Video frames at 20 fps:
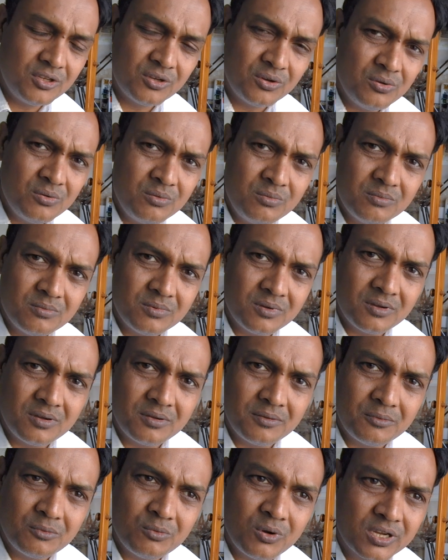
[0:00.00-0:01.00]
you know
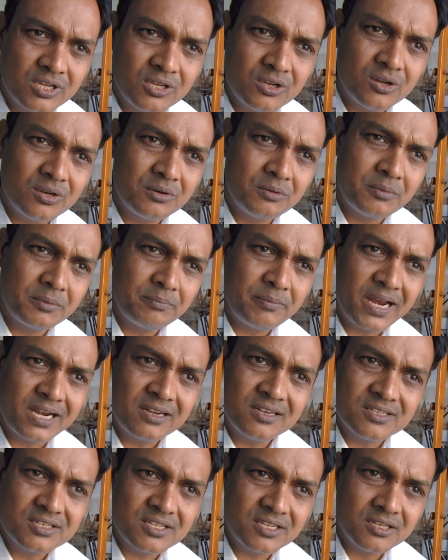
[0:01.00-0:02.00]
uh, working on
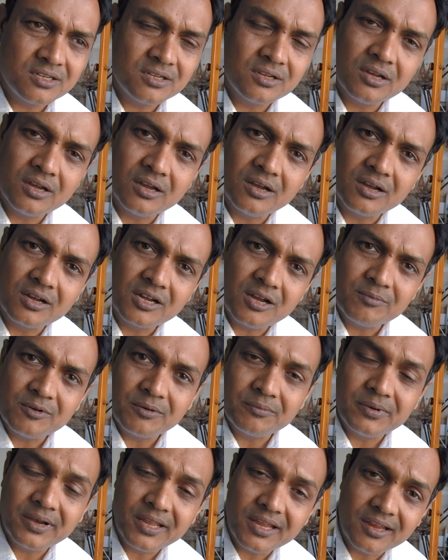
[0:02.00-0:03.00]
practicing a
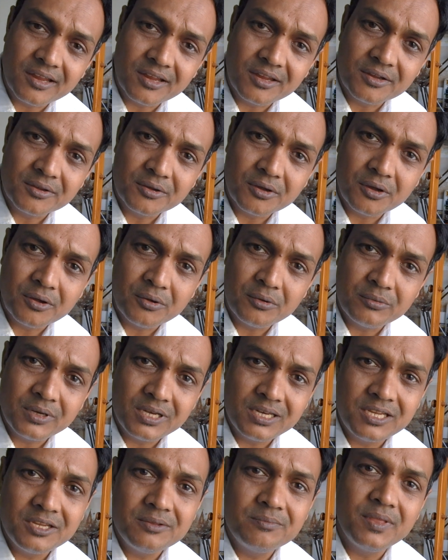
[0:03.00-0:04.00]
couple of day uh,
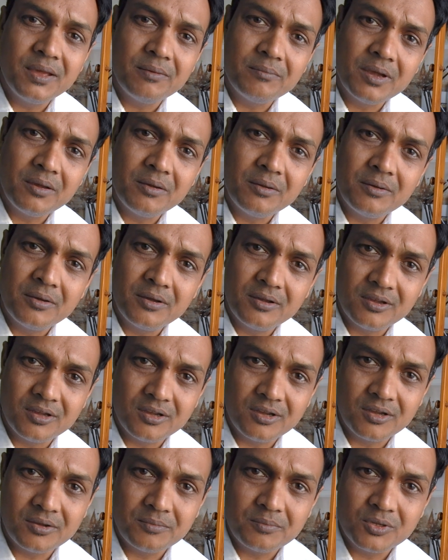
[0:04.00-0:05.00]
will give them a
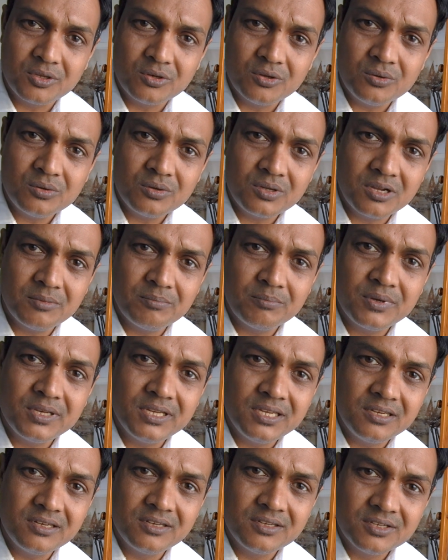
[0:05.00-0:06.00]
uh, you know
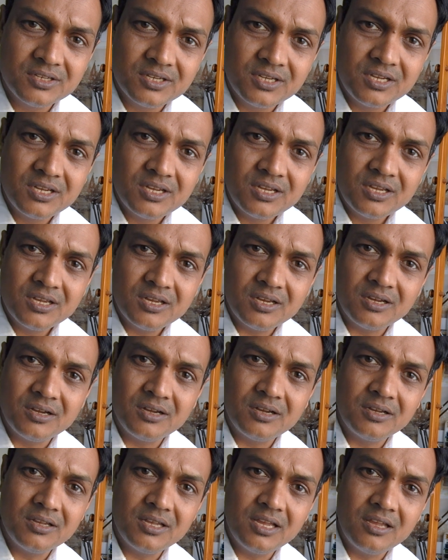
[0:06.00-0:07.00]
complete
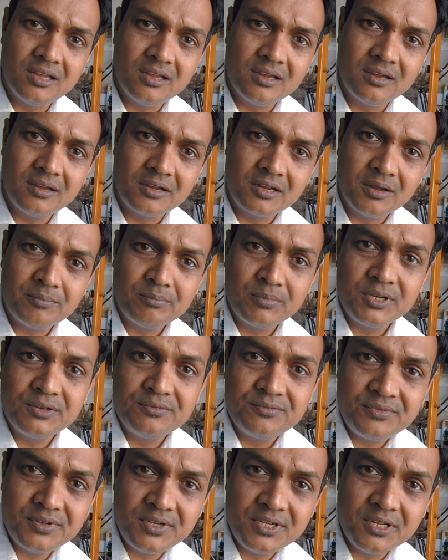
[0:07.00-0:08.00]

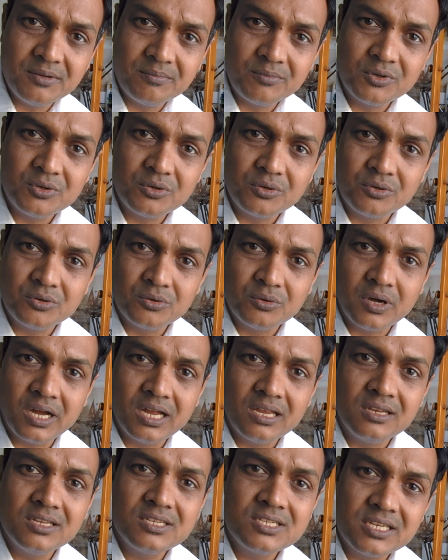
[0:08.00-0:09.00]
complete freedom to
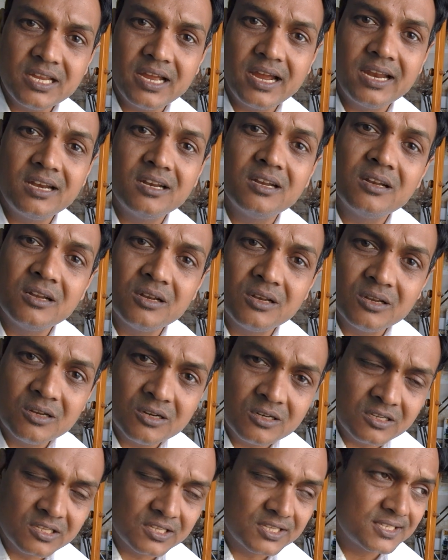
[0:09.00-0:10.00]
understand and
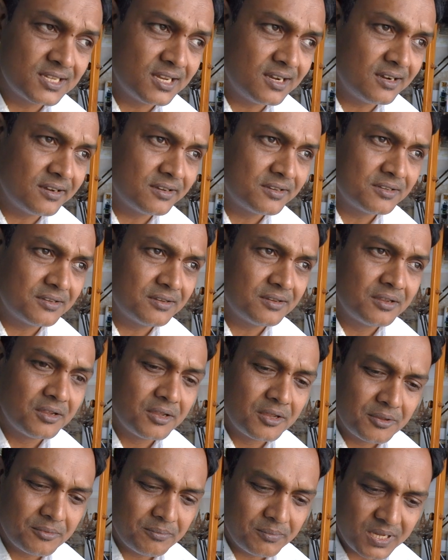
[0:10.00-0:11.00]
learn this art
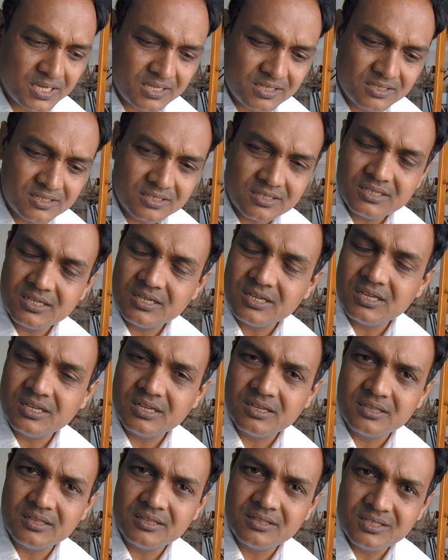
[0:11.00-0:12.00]
but
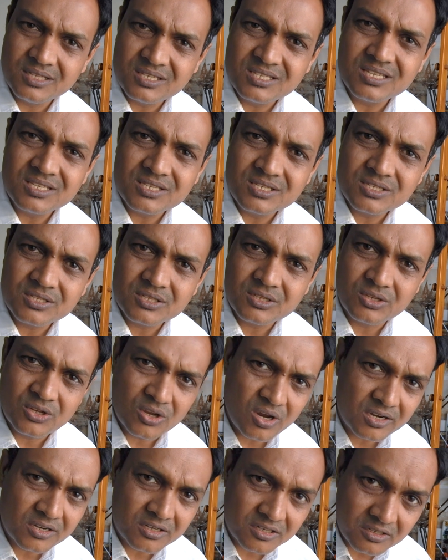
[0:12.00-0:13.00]
this is
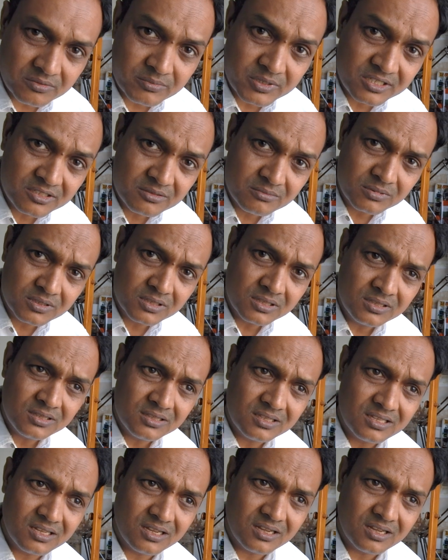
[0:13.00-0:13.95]
not recommendable